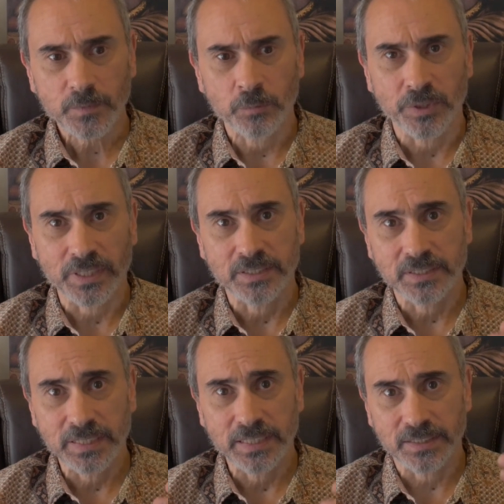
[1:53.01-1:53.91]
But the
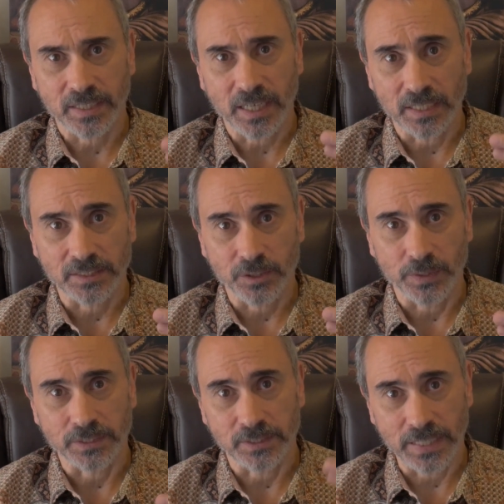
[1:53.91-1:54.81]
C is the
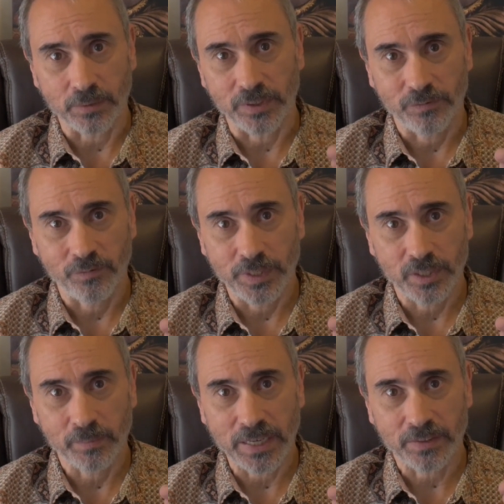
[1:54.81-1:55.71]
consequences, how we feel
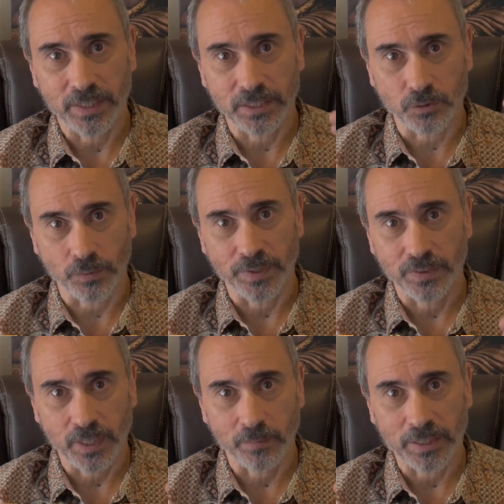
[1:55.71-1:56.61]
about things, what we
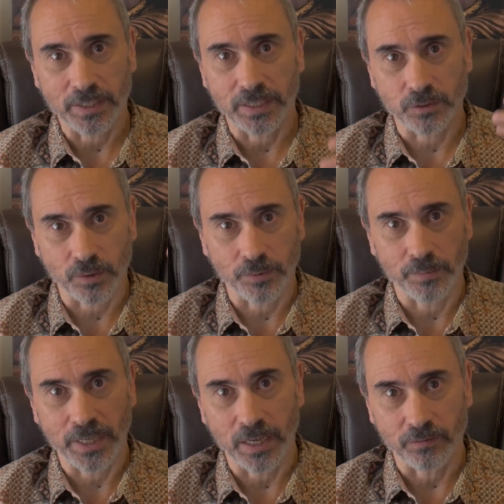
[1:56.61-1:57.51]
think about things, what we
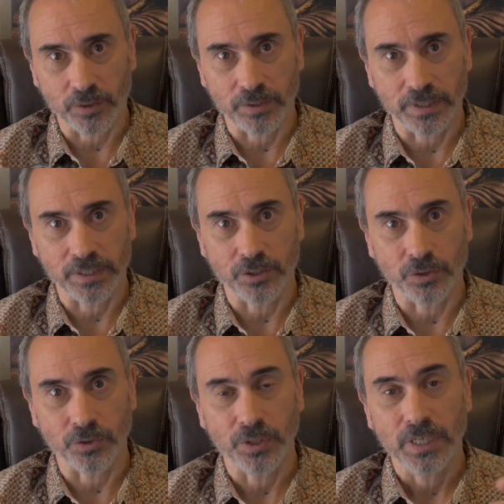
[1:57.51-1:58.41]
behaviorally
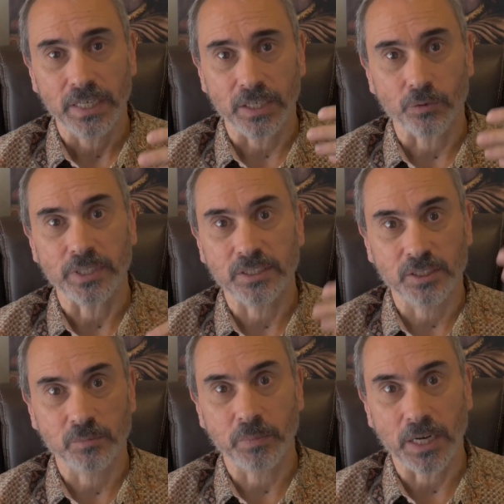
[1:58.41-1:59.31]
do in
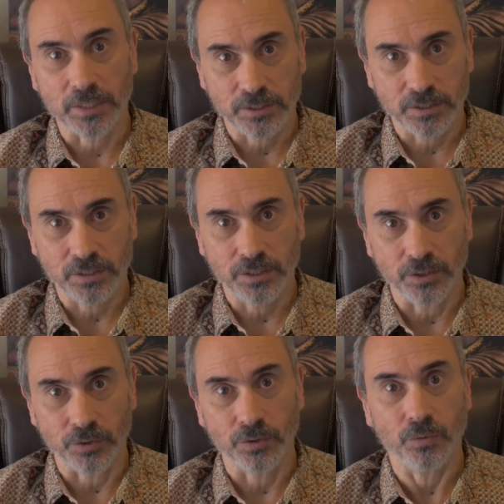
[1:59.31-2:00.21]
response
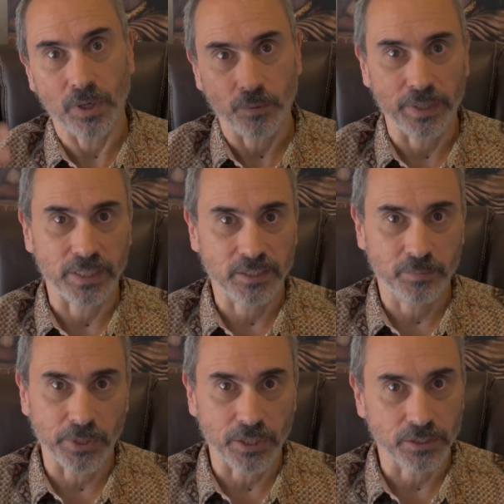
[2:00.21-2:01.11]
to what we
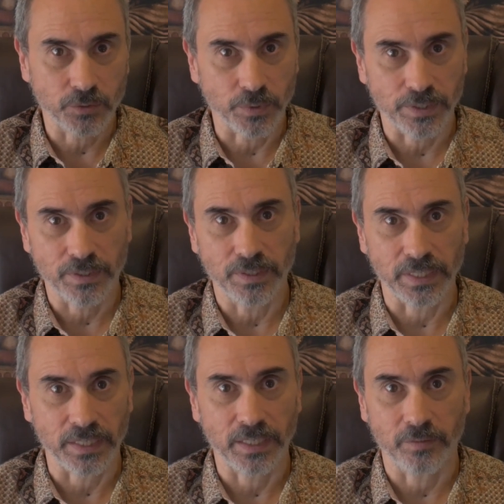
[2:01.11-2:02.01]
experienced with
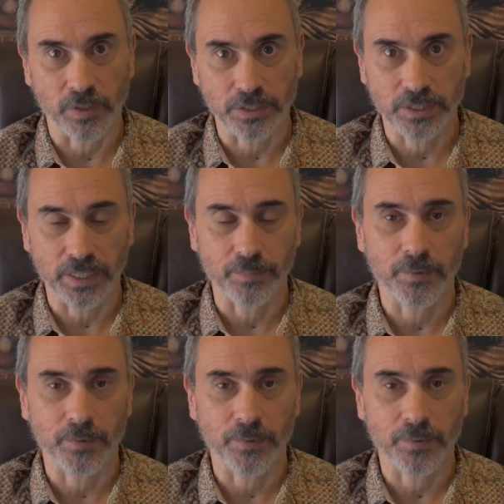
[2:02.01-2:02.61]
the adversity,